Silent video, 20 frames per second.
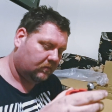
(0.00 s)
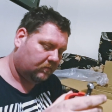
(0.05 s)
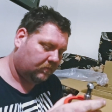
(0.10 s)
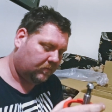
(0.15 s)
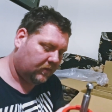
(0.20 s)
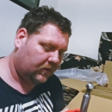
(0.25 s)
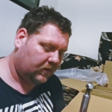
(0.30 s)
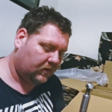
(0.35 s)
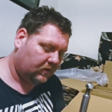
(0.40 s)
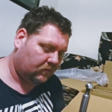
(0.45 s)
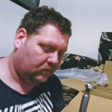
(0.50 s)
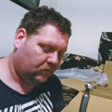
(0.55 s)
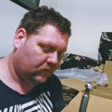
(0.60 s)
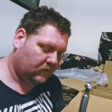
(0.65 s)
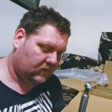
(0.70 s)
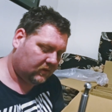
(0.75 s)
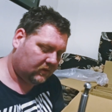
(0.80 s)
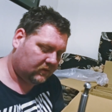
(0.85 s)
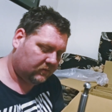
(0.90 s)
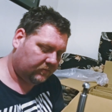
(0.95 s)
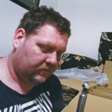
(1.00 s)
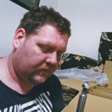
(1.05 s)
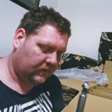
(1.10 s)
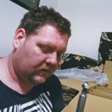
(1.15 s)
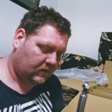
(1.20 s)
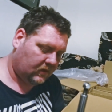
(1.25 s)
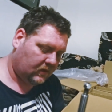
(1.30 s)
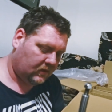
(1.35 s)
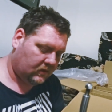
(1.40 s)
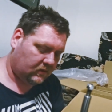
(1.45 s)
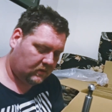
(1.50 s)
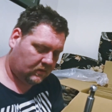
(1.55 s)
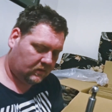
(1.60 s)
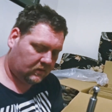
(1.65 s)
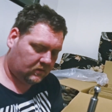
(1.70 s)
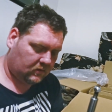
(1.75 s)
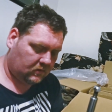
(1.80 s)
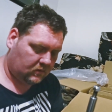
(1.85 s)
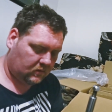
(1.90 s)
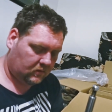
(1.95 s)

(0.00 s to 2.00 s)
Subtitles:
But with this being on there,